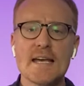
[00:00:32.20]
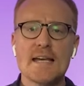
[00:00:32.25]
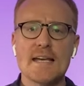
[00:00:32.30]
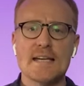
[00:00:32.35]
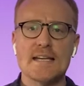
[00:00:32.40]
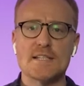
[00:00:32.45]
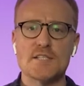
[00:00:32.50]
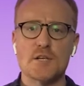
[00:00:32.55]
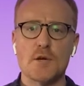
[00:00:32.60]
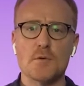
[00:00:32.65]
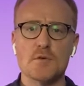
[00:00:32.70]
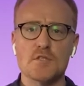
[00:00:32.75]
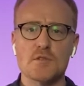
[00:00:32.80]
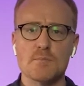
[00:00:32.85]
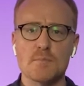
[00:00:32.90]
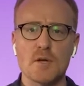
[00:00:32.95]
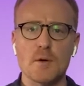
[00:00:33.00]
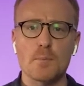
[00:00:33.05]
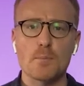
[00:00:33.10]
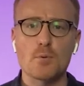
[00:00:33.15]
is going to
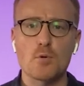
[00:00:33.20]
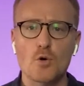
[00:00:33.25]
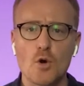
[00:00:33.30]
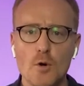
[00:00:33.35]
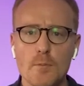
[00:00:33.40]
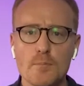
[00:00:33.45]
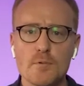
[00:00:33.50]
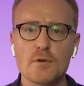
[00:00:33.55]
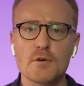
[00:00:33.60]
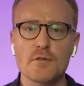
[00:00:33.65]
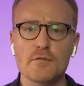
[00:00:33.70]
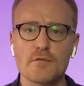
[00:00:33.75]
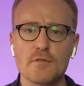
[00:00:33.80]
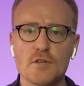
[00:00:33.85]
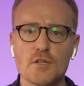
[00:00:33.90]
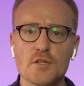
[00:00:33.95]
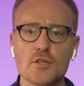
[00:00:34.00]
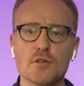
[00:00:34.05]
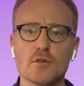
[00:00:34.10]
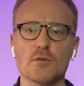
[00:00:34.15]
be appropriate for
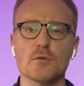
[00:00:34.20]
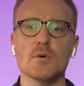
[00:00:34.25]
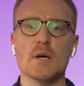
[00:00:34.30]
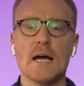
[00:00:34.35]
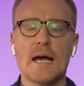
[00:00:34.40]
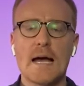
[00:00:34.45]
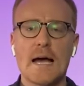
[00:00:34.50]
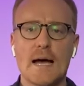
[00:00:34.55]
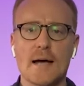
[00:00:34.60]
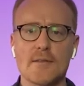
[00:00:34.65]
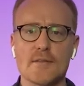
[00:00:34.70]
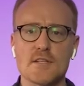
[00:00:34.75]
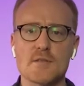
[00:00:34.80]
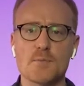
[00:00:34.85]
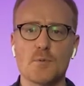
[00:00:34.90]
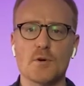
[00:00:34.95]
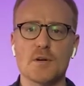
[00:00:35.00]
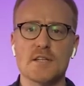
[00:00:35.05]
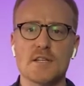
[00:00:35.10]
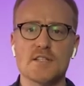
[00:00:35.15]
you at this
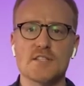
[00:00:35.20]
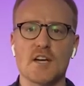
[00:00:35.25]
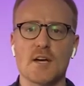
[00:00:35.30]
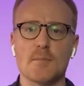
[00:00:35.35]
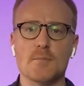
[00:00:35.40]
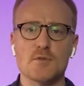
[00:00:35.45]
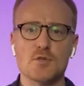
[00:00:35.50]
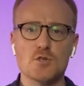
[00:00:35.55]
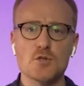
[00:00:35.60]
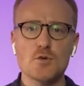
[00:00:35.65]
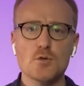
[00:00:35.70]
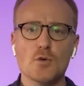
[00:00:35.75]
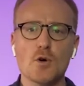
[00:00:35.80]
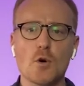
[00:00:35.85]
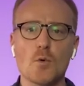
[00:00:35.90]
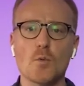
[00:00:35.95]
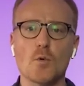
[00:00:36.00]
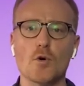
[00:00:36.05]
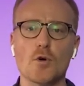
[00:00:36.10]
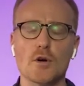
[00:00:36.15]
point in time, do
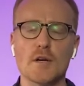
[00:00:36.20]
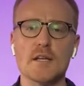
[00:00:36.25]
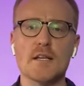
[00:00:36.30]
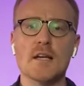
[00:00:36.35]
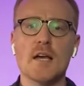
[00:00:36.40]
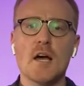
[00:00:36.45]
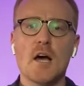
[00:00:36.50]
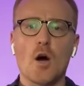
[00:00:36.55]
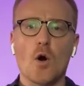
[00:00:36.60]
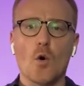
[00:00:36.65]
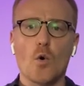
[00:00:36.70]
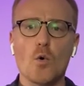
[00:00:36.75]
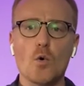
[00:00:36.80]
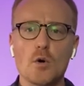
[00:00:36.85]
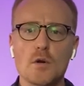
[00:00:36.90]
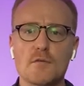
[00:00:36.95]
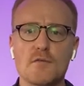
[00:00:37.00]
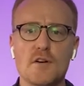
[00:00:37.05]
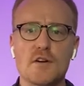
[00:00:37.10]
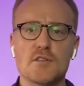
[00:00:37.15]
not worry.
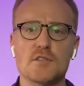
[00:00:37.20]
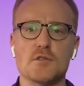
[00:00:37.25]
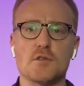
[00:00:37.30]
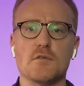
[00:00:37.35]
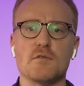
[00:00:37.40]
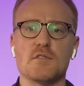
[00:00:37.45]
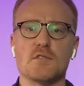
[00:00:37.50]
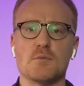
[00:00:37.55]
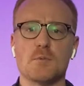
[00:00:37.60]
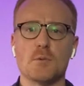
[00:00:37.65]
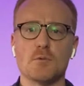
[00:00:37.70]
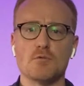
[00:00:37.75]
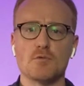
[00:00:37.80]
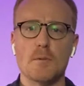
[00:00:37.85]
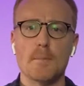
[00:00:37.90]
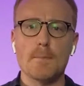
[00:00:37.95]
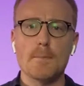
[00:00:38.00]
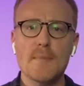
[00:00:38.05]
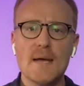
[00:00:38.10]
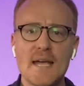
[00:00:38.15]
All of our service will
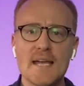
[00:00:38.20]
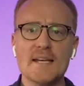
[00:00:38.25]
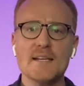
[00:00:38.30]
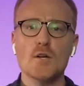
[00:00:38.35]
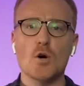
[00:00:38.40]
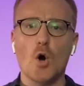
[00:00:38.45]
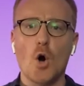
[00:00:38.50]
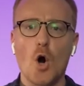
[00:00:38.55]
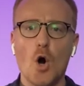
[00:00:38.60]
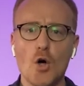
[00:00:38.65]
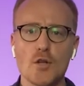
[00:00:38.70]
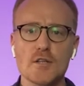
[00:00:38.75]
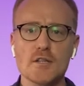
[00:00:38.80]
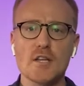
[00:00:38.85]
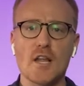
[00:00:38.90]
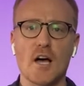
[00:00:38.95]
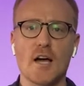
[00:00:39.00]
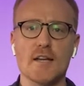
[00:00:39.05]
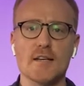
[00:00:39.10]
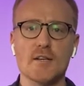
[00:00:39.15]
remain
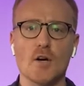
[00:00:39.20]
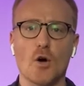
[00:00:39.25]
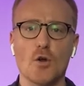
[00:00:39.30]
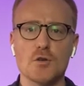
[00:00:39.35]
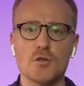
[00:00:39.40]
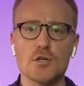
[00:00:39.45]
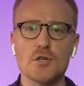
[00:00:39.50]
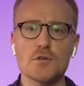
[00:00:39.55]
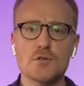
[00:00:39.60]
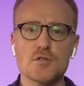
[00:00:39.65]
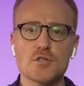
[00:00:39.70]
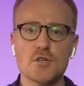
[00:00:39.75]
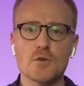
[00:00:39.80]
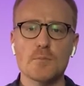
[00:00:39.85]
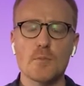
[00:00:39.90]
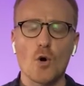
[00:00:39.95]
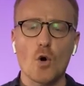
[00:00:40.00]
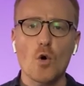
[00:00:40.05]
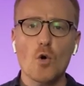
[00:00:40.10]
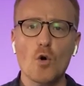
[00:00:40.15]
online on
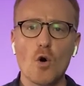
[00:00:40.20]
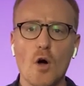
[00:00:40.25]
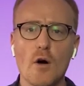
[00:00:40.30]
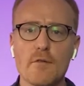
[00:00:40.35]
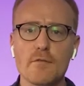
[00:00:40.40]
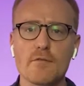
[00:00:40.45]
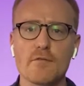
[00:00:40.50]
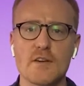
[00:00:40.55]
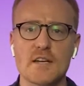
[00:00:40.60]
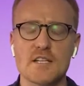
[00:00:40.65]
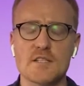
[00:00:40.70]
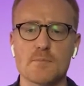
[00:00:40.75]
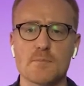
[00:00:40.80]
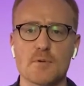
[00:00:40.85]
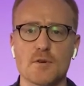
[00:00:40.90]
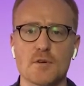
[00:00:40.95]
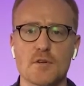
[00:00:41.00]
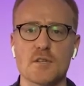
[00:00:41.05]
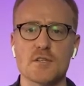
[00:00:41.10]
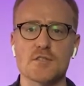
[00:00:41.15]
YouTube or on
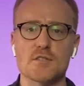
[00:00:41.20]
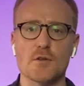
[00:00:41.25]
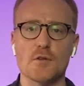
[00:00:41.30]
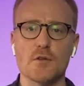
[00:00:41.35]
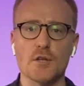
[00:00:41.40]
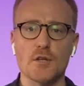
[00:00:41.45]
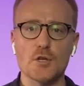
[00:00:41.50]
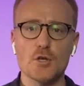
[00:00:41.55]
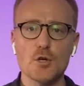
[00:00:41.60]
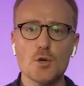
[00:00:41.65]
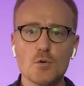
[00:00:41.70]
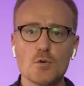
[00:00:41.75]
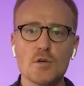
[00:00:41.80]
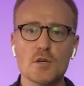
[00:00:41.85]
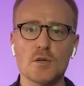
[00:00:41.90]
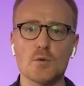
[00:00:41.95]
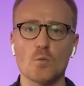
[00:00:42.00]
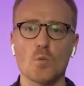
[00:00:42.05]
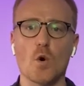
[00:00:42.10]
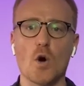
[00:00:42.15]
Facebook so that you
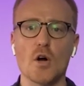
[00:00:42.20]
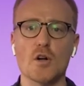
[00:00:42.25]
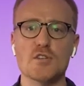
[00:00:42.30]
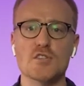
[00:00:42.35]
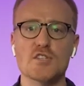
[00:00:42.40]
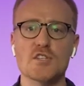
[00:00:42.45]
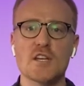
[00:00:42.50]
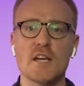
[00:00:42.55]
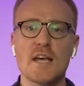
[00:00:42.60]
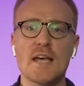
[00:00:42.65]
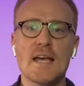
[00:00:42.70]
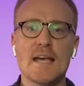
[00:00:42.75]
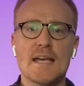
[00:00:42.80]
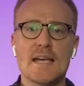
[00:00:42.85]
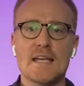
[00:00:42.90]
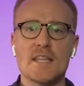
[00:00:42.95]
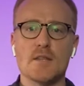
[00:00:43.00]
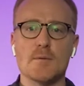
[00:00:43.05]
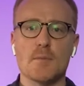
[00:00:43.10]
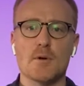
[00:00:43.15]
can watch
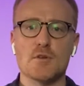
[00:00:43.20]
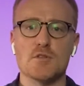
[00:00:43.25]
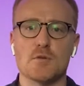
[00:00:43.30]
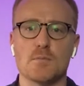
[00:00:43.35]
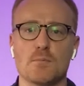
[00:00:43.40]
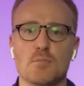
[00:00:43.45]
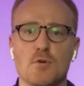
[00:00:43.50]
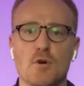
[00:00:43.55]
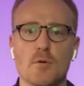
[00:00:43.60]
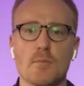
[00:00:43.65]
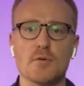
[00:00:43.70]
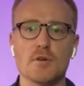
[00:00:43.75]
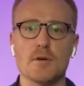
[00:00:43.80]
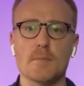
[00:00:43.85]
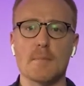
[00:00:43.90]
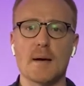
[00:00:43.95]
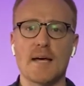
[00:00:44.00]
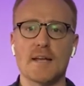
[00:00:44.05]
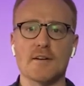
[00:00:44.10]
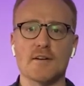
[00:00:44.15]
in the most appropriate
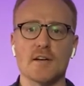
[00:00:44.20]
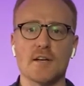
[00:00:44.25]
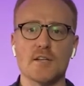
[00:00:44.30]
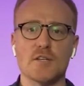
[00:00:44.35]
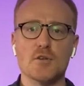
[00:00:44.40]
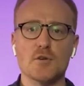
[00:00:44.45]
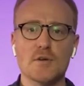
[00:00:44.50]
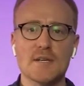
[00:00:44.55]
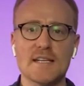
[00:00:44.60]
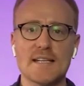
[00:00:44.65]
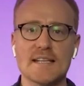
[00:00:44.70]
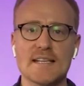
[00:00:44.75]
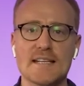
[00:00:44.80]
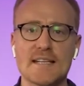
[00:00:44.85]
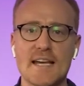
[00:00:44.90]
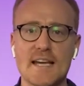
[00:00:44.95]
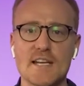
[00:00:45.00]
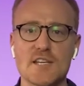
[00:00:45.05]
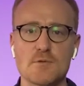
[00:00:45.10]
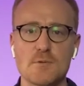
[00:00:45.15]
manner and you can
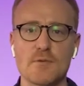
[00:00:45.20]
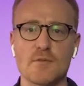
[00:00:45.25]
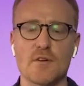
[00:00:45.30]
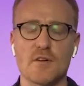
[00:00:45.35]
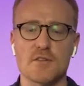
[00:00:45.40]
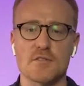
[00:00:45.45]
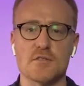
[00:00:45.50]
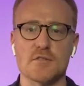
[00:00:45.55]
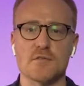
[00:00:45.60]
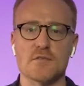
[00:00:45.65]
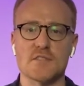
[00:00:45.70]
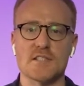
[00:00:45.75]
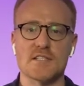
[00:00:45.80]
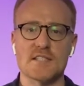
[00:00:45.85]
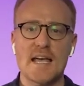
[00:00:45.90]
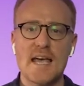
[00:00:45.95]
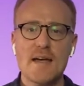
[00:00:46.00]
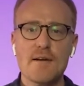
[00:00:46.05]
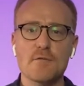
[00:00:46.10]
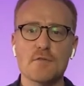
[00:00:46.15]
engage with our services
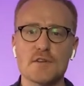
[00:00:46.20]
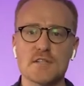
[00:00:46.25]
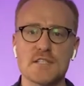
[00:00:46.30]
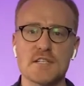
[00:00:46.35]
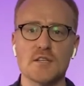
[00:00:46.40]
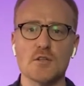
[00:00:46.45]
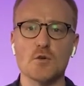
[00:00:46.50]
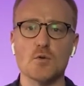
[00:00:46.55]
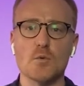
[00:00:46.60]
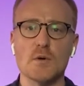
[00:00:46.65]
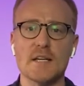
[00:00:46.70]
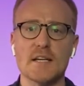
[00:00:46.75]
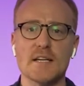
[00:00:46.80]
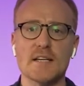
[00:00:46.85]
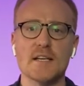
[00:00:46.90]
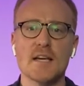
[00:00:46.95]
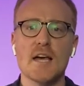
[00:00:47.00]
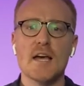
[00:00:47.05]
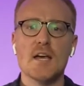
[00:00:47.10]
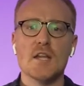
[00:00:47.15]
every single week,
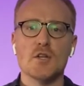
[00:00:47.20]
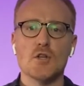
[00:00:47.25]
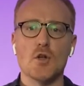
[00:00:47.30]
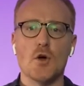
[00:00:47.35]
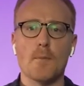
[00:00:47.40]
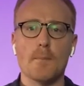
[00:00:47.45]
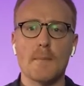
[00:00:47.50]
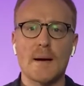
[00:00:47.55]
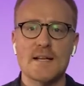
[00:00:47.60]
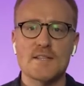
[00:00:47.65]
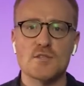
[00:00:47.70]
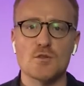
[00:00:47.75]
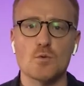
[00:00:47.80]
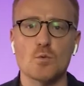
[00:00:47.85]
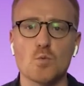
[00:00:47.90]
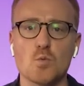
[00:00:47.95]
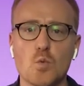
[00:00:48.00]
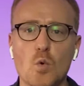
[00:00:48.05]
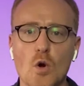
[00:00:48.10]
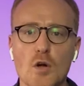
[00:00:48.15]
no matter
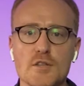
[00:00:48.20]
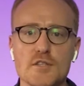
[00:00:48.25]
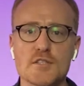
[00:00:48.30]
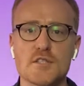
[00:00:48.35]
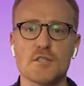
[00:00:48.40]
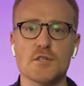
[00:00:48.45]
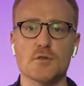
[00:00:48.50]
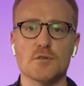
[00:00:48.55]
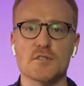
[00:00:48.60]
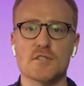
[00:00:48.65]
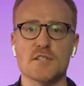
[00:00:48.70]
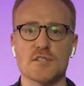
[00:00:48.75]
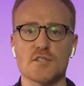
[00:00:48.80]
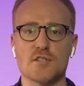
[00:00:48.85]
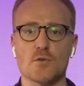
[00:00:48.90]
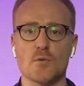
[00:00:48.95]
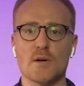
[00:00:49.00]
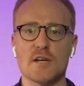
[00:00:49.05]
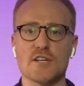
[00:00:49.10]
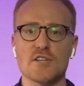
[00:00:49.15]
what your
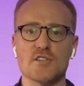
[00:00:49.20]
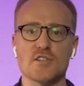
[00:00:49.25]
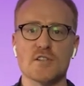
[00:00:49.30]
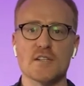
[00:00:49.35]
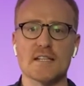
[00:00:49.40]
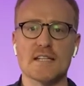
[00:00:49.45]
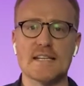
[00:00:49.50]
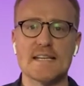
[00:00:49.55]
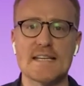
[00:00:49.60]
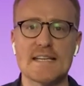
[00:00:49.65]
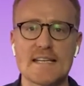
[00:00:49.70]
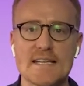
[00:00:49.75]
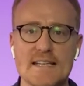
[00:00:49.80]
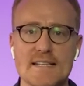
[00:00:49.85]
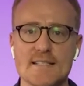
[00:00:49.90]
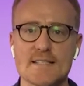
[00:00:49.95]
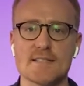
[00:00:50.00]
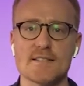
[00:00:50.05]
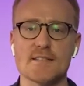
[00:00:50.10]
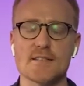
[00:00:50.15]
situation
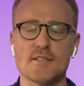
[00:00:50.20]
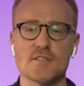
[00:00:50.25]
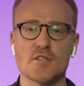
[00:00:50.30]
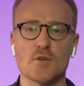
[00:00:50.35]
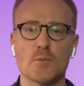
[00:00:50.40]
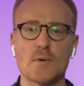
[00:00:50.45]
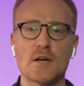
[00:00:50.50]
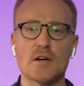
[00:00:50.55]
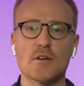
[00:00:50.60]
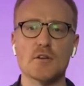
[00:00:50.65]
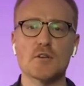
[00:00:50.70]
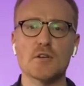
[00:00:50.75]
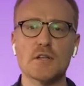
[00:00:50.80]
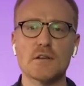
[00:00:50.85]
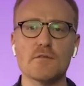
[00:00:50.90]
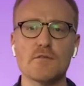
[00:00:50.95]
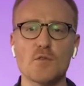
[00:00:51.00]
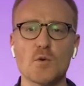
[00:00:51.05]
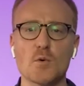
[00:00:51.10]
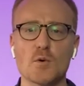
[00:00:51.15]
is. So we are
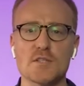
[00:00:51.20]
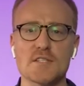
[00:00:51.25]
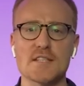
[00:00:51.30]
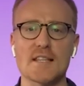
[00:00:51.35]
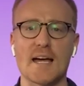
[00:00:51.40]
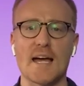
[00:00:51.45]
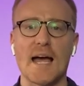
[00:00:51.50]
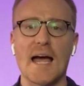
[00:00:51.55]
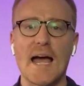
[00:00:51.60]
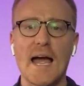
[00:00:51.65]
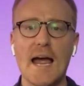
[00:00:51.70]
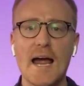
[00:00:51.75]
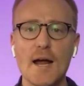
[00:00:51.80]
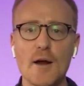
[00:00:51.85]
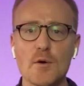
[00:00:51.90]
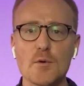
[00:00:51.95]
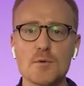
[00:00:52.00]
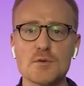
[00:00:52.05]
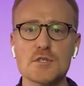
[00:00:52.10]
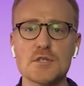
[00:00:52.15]
looking forward to that.
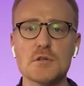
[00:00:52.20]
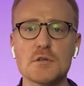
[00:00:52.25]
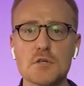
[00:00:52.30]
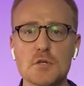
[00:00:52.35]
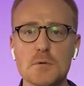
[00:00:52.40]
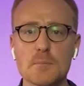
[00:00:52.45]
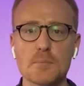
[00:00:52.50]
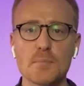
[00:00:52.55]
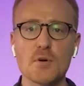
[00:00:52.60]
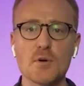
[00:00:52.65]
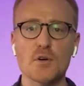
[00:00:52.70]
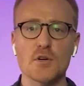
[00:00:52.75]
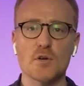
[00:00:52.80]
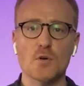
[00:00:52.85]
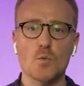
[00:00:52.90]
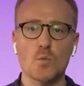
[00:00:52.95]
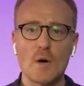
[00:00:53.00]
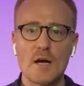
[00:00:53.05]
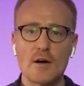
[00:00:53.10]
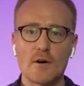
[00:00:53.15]
How do you book?
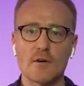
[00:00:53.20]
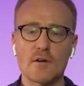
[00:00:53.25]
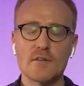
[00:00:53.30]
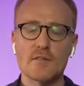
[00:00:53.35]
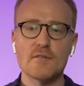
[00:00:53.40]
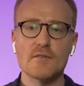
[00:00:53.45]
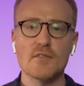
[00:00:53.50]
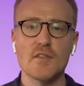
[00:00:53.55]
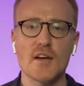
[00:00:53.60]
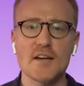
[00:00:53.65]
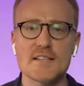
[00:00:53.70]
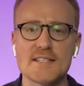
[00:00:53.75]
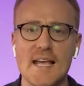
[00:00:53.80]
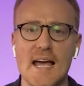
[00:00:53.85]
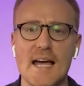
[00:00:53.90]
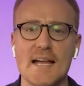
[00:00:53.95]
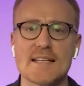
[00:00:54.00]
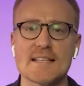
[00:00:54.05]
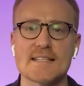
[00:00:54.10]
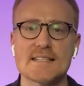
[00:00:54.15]
Well, nice
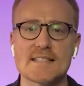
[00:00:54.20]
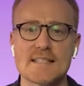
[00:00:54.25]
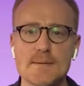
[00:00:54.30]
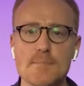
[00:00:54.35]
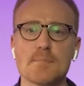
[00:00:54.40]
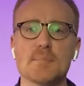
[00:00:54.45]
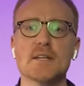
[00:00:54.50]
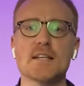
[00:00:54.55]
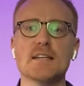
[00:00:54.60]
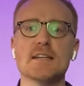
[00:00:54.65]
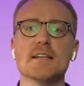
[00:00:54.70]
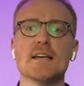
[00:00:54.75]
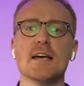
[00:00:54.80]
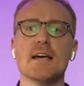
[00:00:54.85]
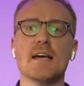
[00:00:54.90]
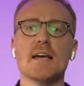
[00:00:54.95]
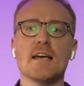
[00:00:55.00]
and simply,